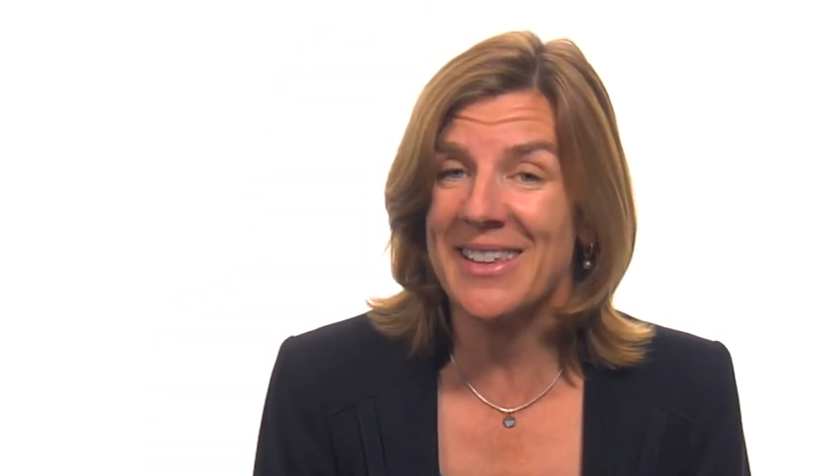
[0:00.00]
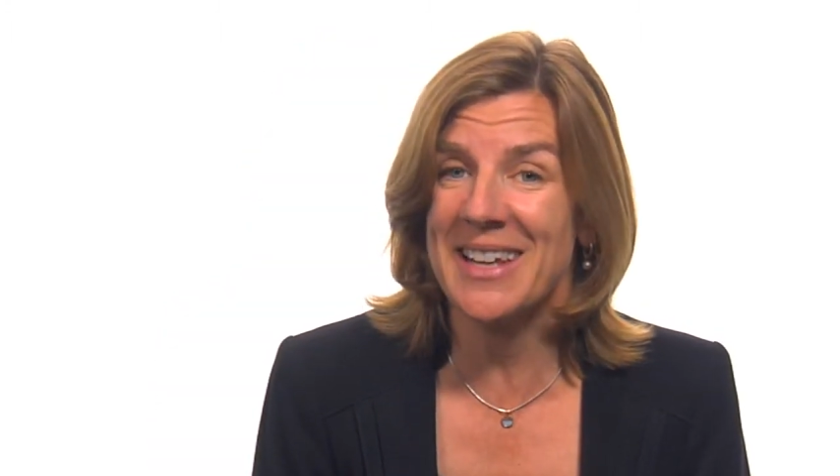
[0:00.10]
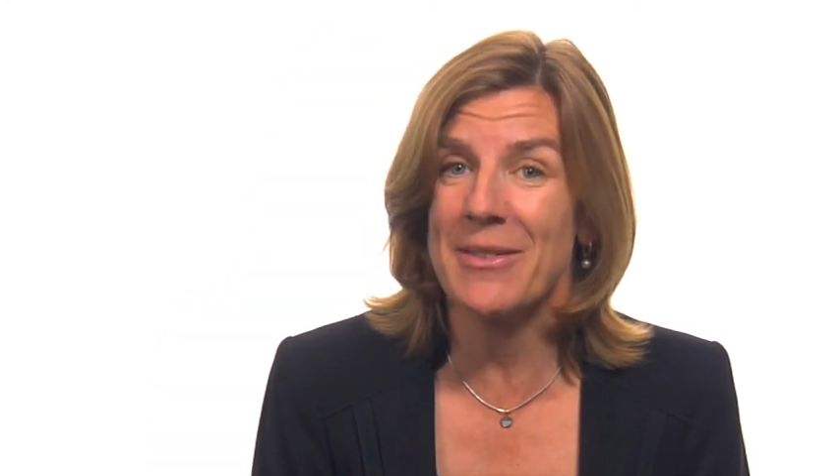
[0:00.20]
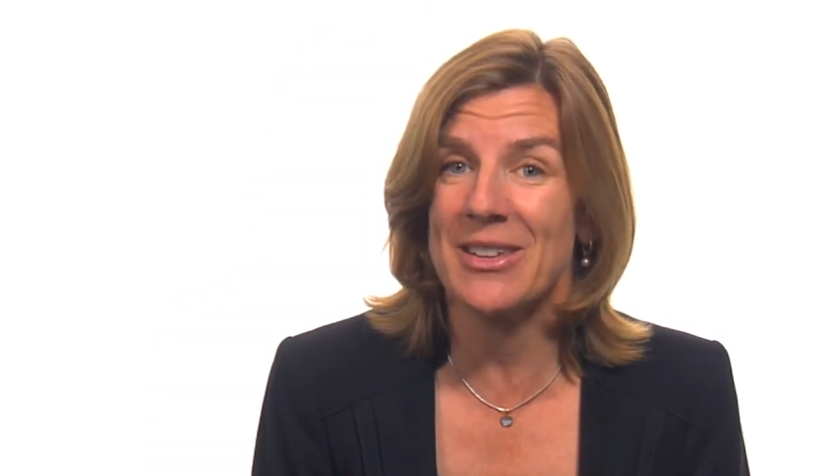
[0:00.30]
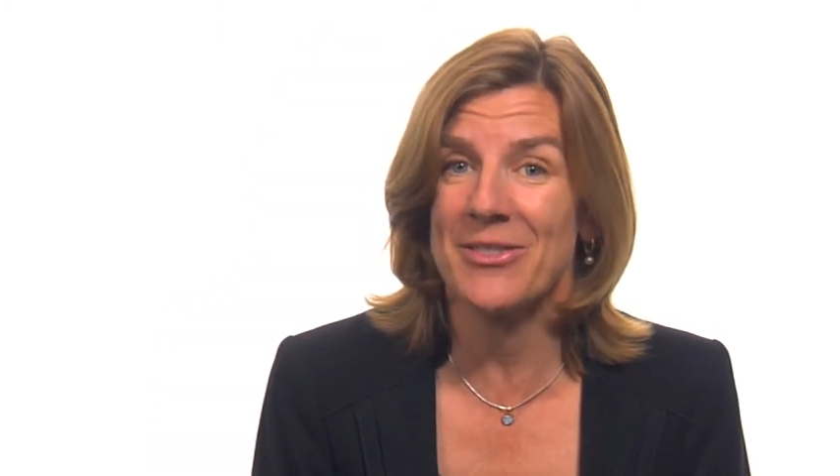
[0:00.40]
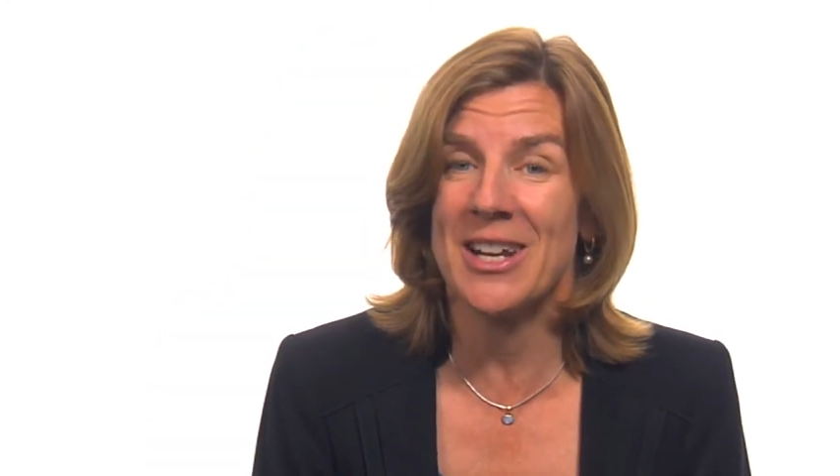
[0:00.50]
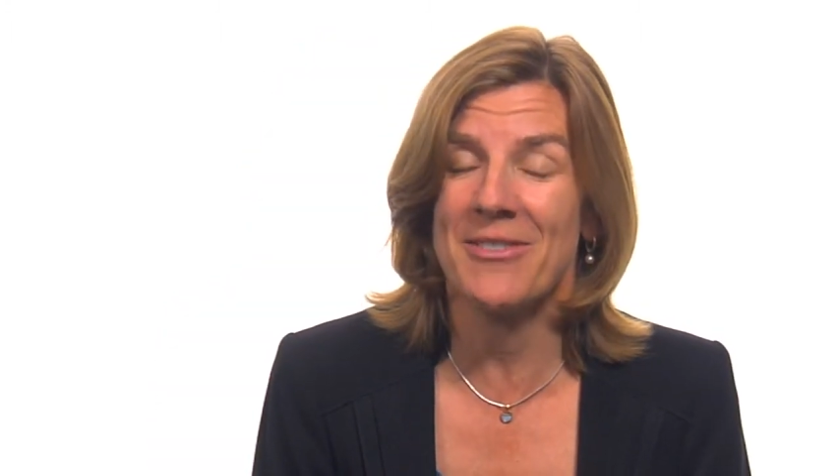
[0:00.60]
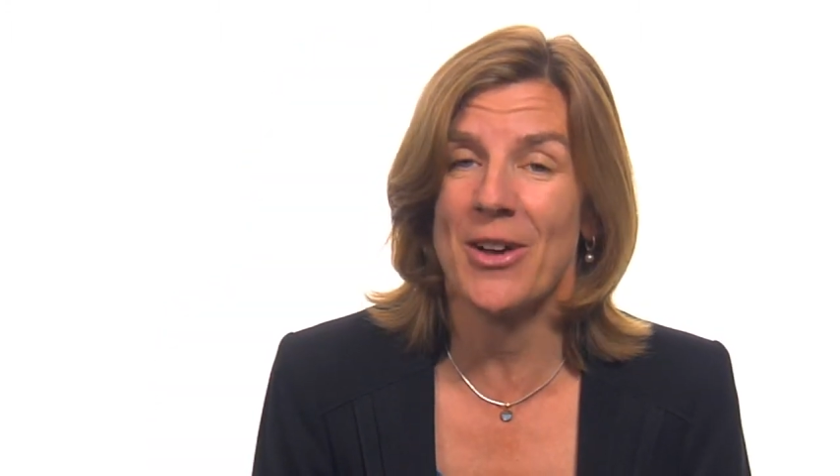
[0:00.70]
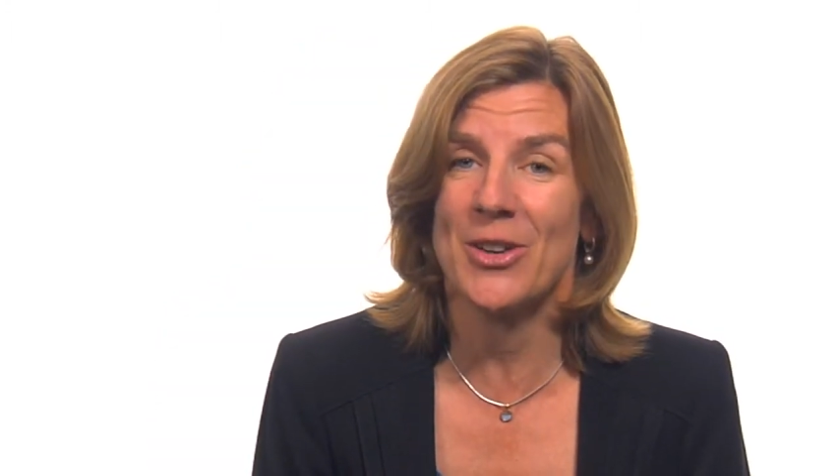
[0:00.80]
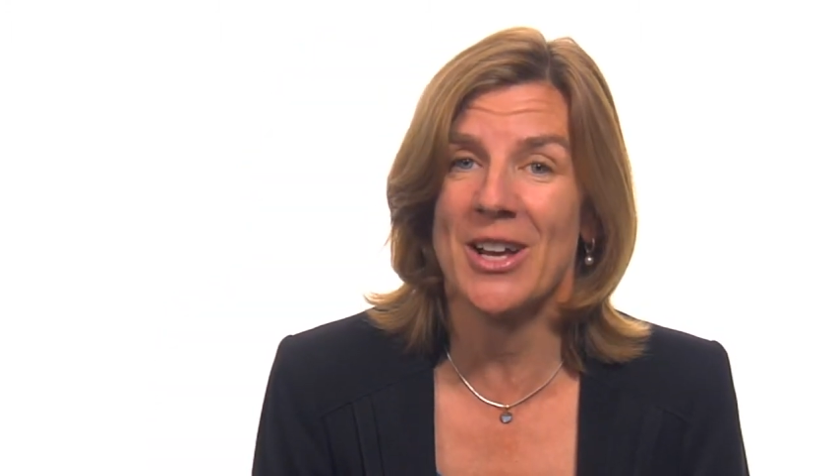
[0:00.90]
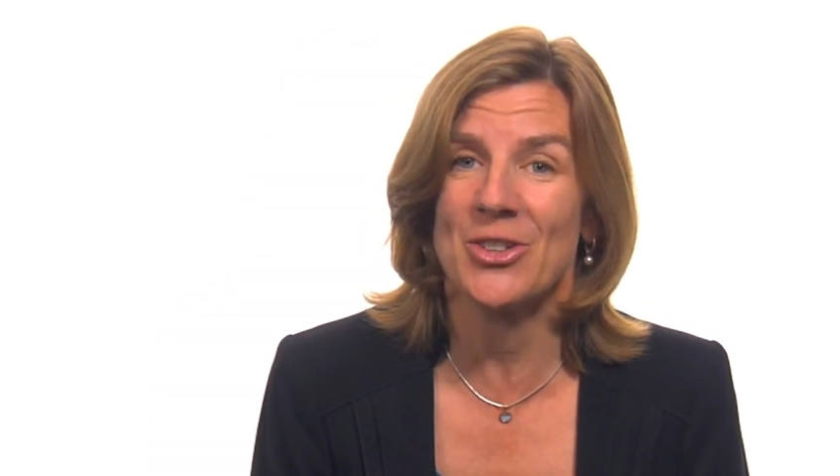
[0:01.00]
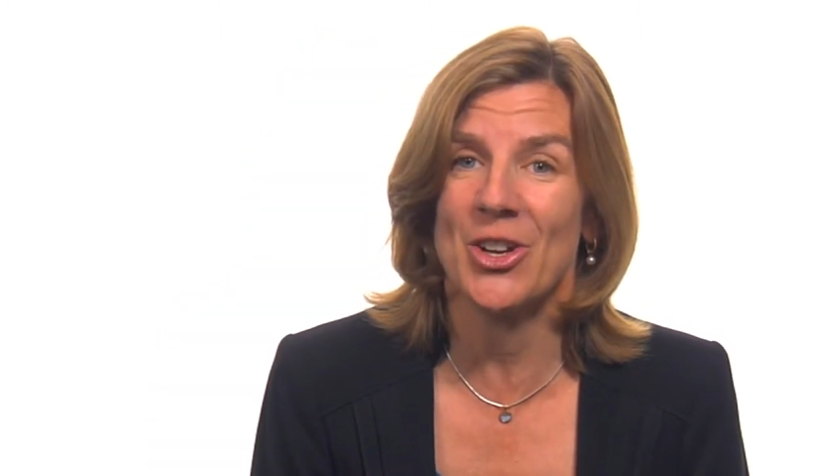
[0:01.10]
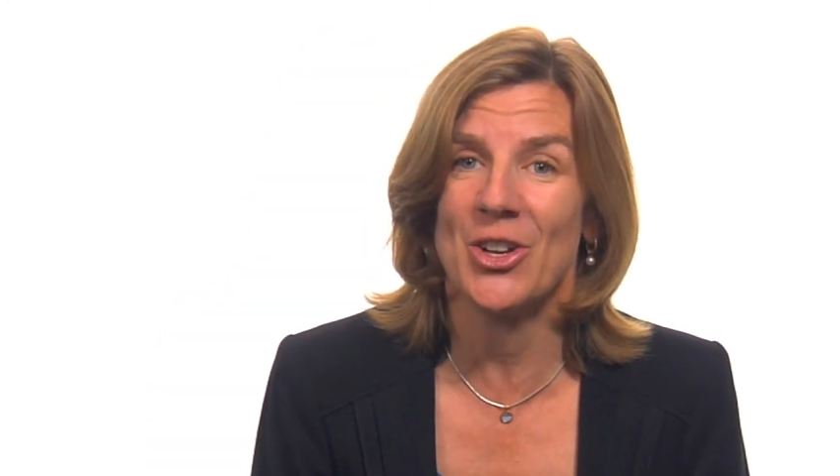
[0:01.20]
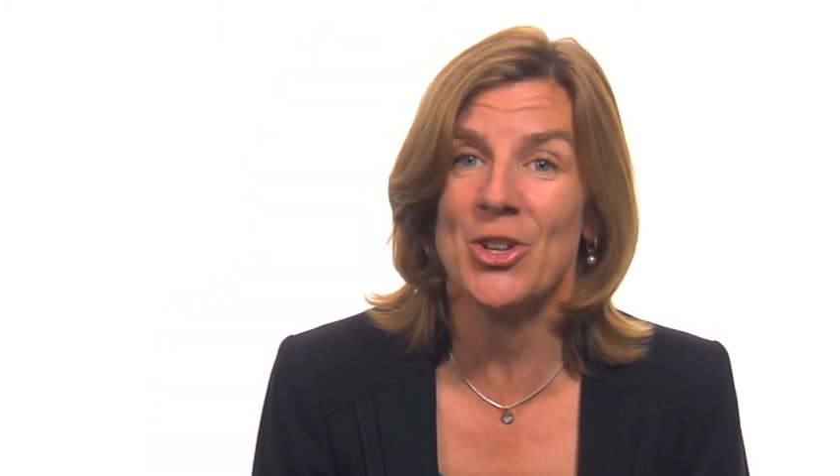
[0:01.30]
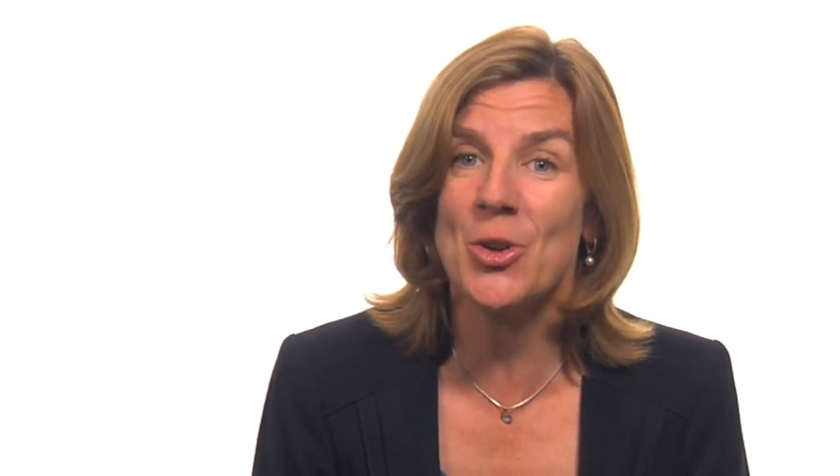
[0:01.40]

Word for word: in the Davis Phinney Foundation,